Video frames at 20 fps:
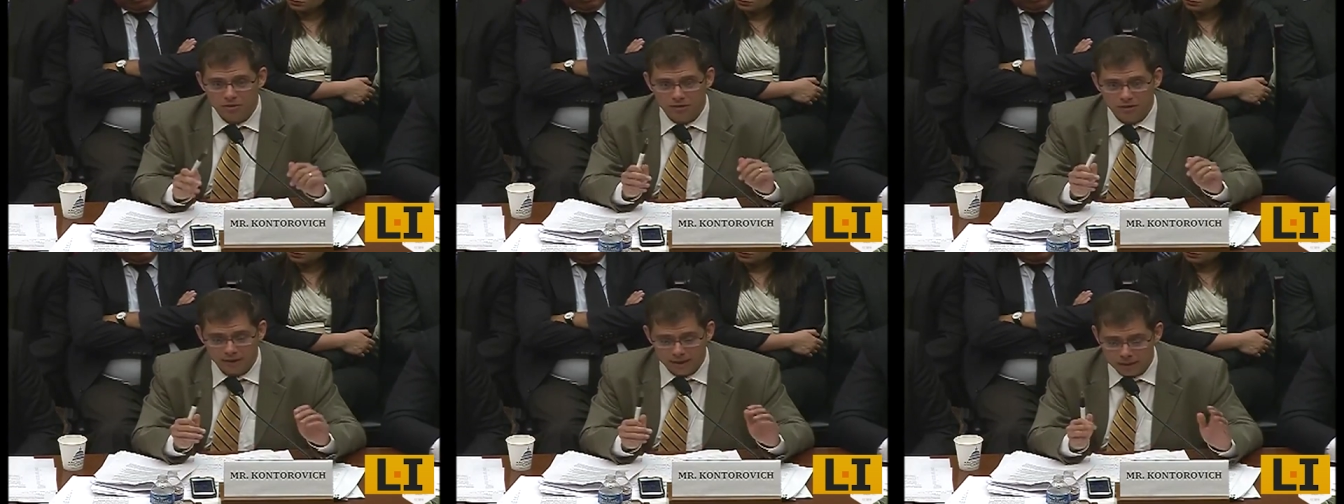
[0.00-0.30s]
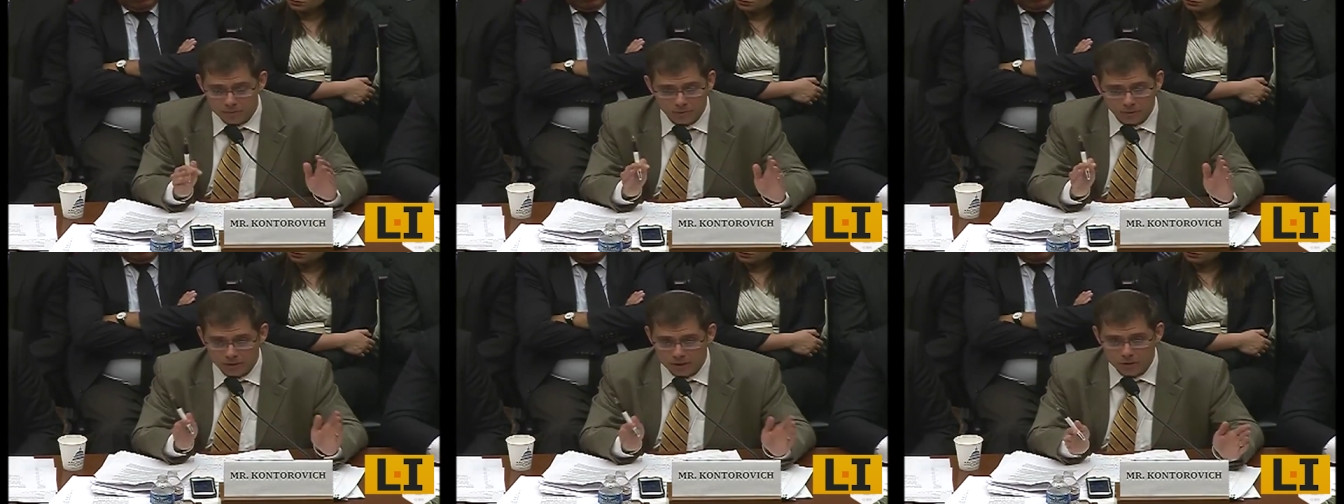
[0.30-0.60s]

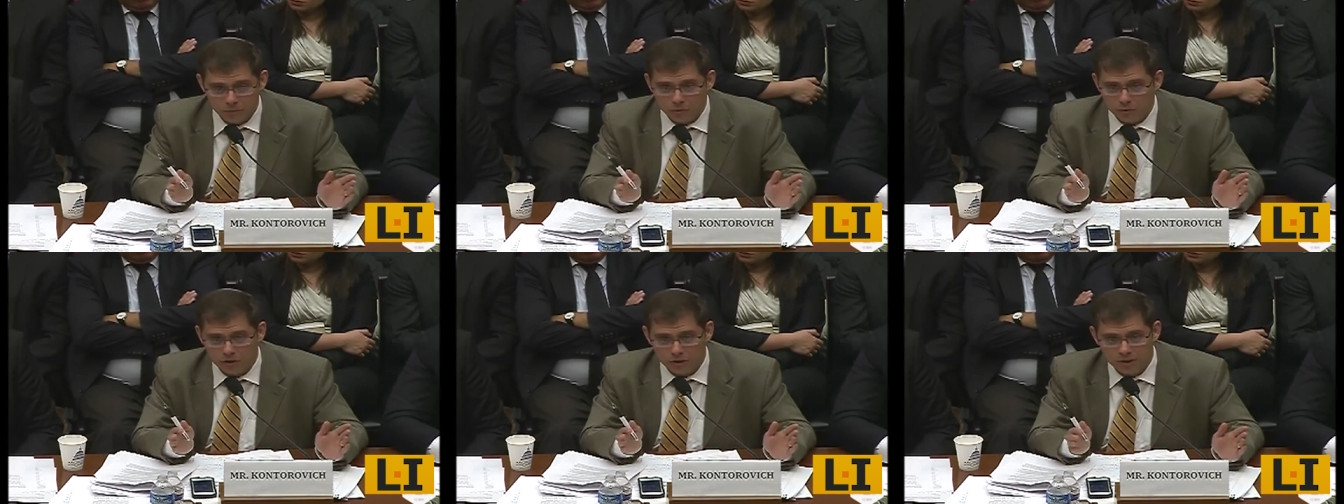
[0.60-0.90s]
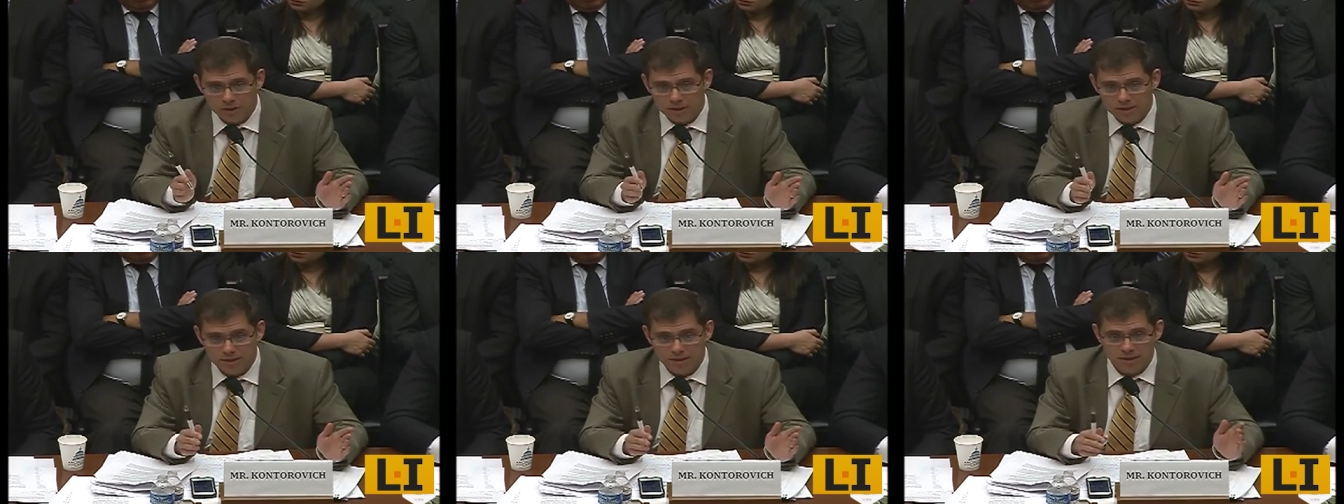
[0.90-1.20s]
Labeling
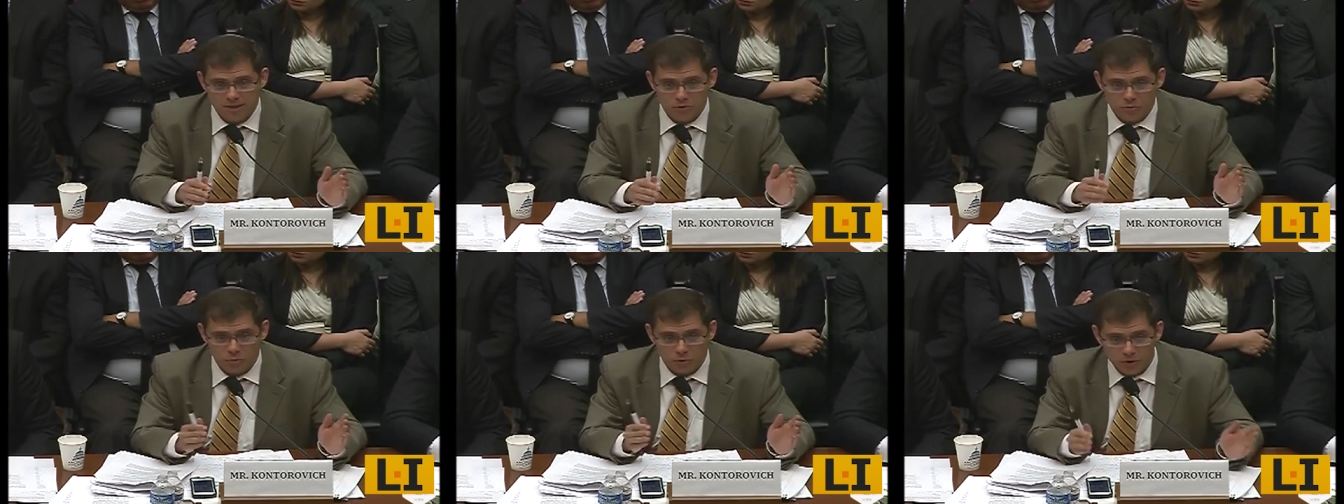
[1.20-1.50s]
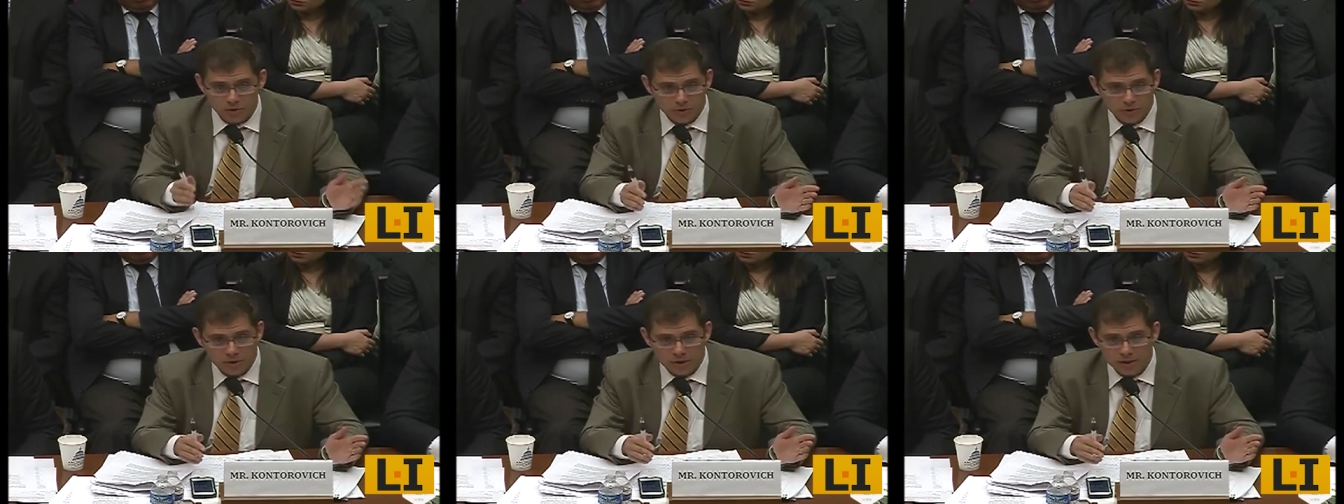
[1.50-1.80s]
products is
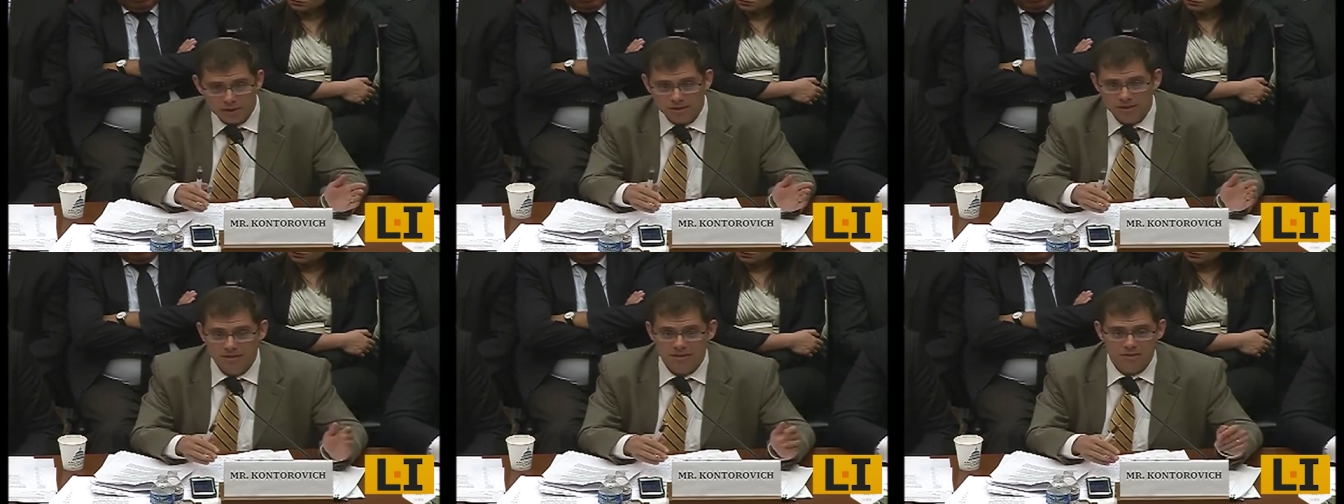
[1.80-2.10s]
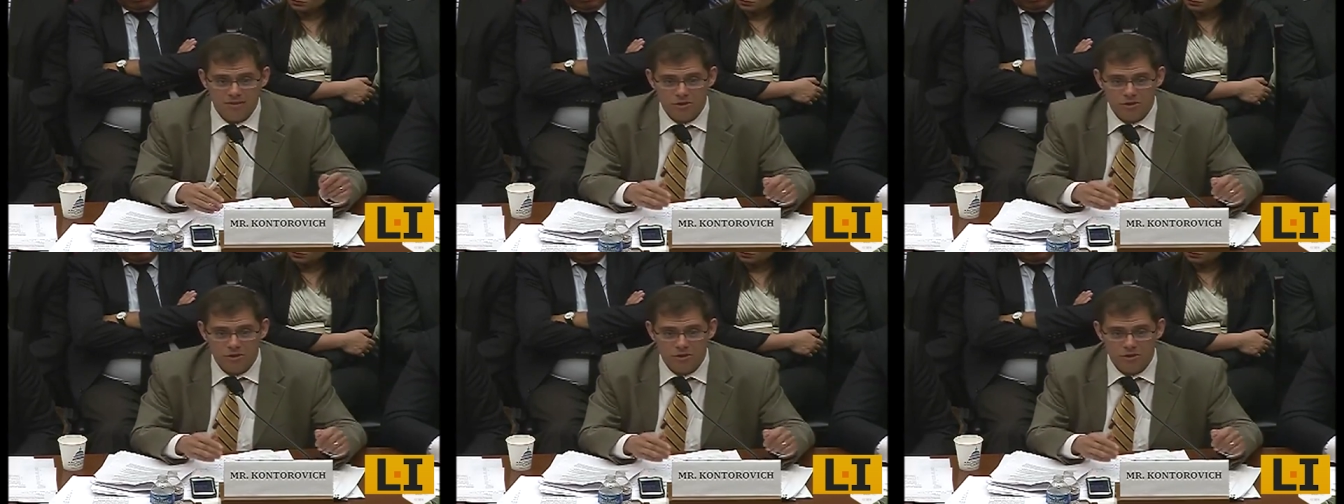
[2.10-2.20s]
one thing,